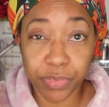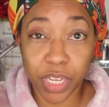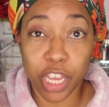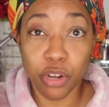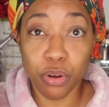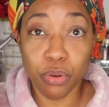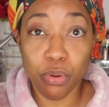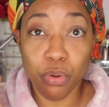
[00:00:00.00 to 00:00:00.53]

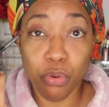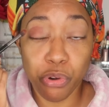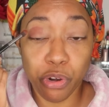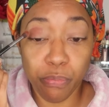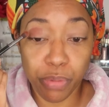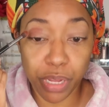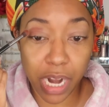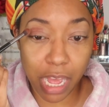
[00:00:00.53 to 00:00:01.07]
inner corner,
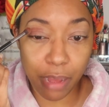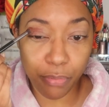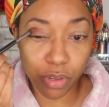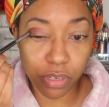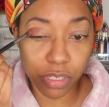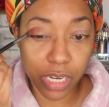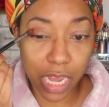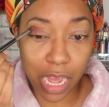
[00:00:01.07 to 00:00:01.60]
but
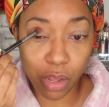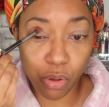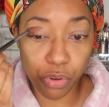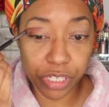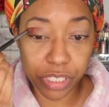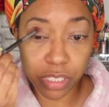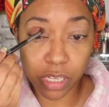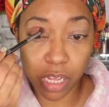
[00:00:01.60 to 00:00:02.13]
I'm not
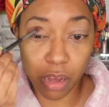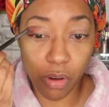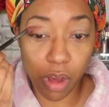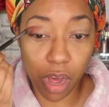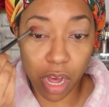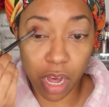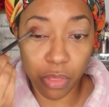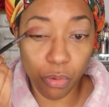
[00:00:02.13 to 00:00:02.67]
going to go
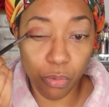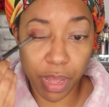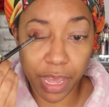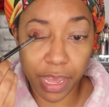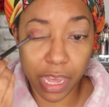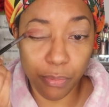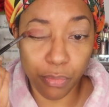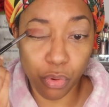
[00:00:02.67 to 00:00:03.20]
all the
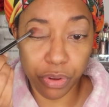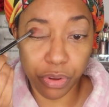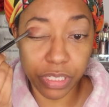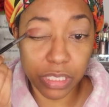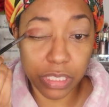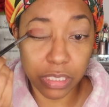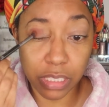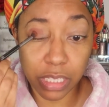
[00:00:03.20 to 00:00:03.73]
way. I'm going
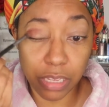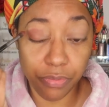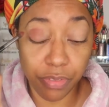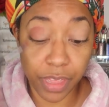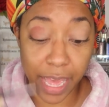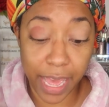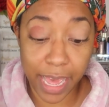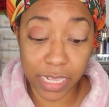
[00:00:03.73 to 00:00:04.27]
to leave
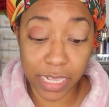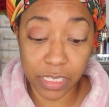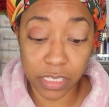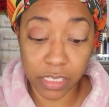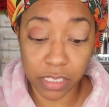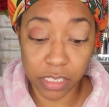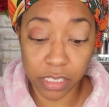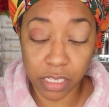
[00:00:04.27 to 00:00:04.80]
that
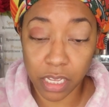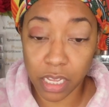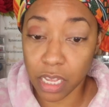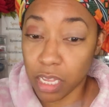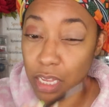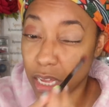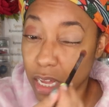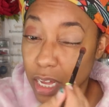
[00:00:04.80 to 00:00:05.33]

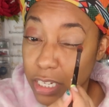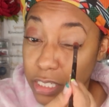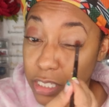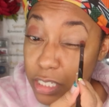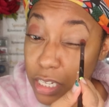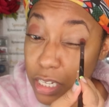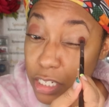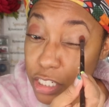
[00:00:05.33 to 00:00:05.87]

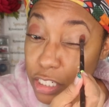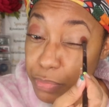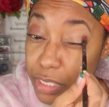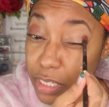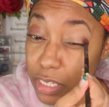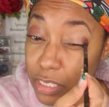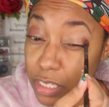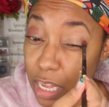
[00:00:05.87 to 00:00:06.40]
untouched
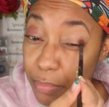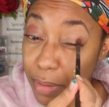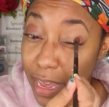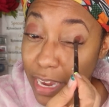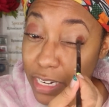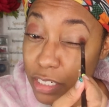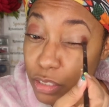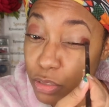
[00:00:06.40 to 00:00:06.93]
because I'm
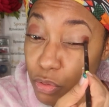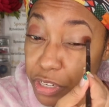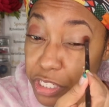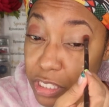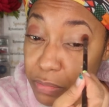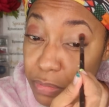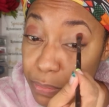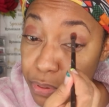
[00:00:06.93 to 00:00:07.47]
actually going
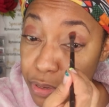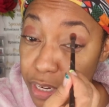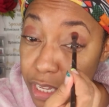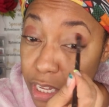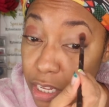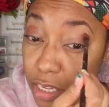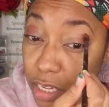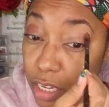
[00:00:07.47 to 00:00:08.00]
to be
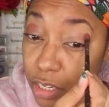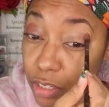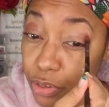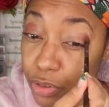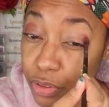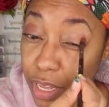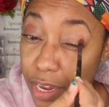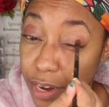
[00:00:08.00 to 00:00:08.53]
putting a
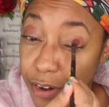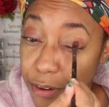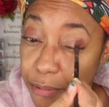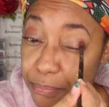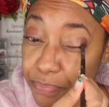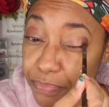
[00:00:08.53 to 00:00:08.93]
color there.